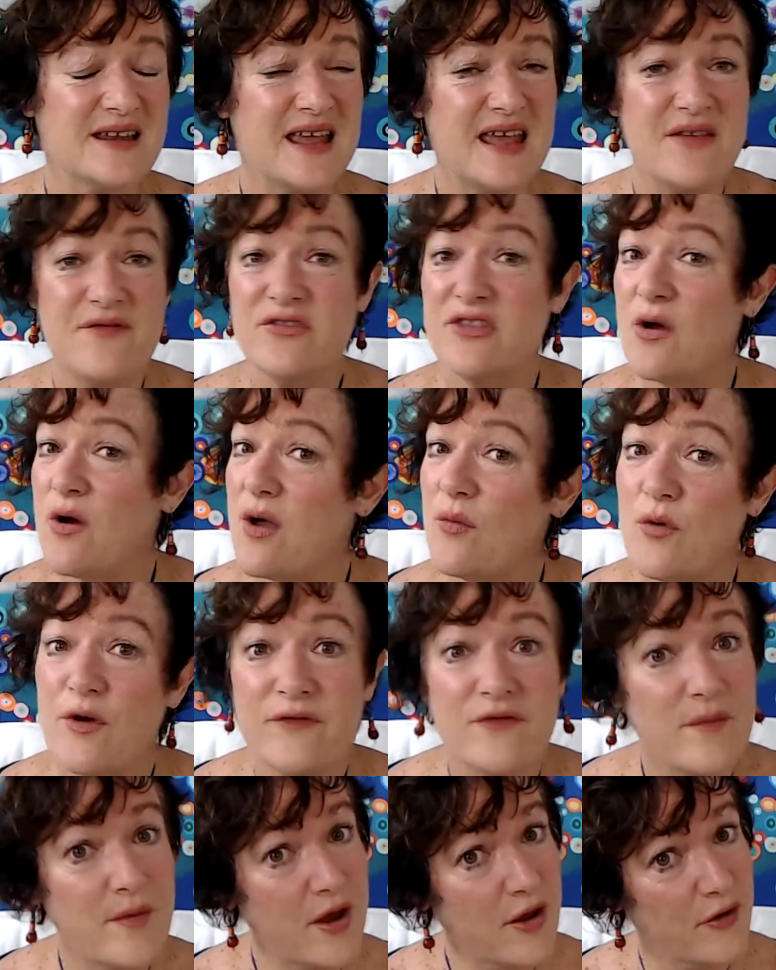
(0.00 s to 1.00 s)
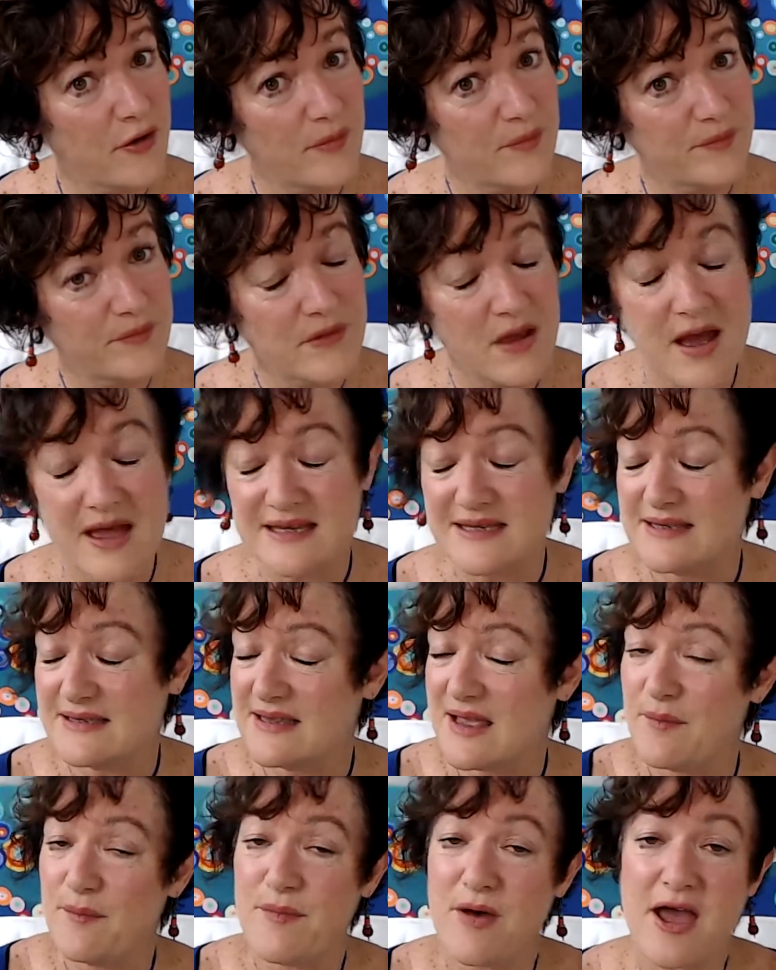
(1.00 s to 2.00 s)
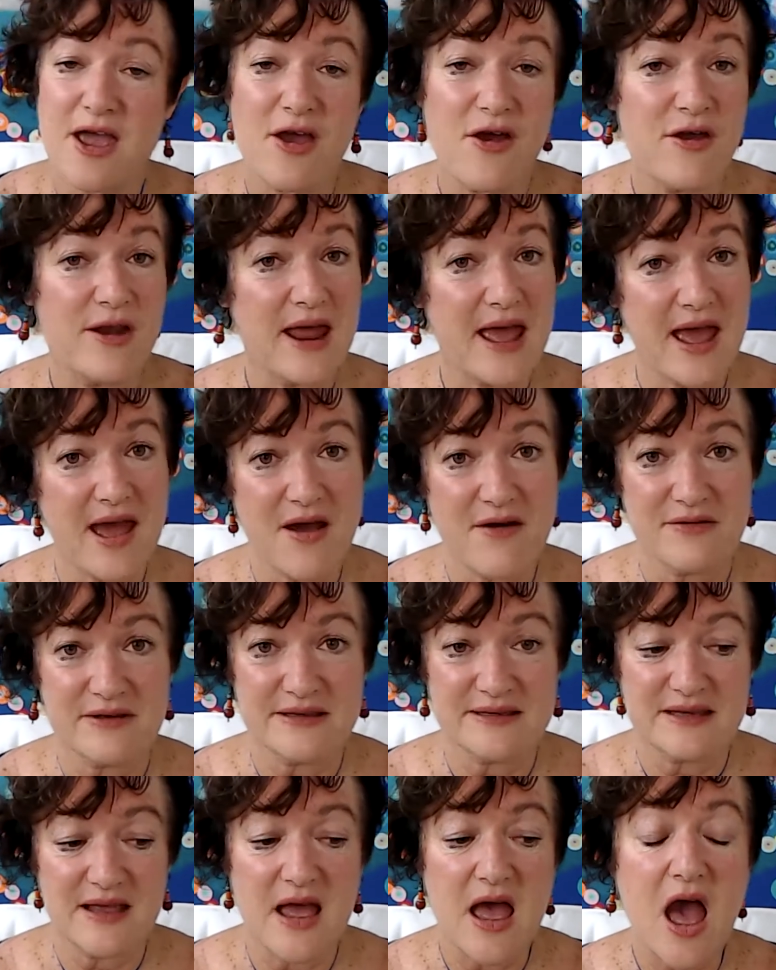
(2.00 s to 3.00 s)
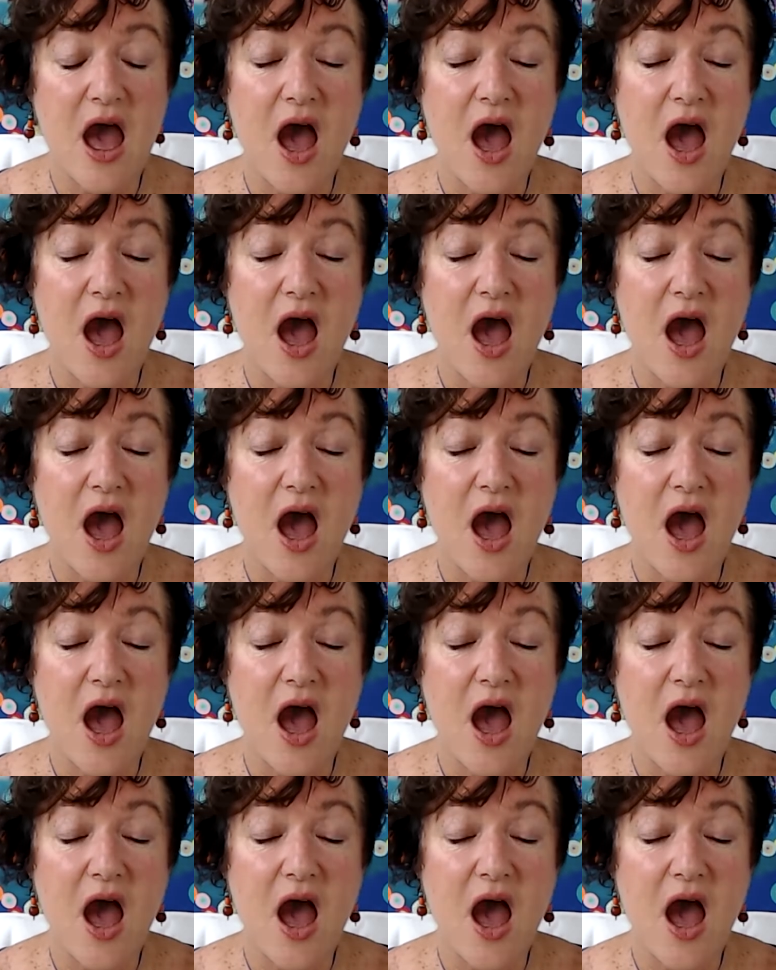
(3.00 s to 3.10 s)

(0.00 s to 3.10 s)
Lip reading: even though I work from home, I set my own hours.